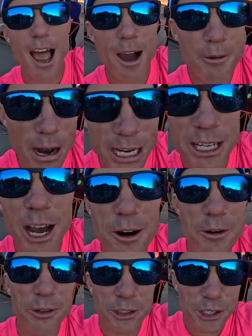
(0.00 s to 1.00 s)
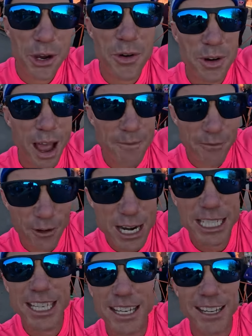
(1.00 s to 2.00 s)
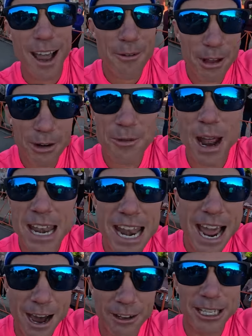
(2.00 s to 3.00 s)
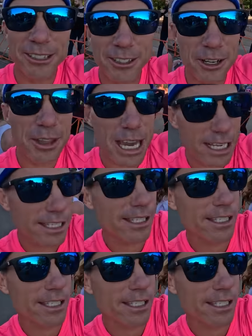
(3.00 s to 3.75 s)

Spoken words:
I want to go soon. I'm freezing. I want to run now. Let's do this.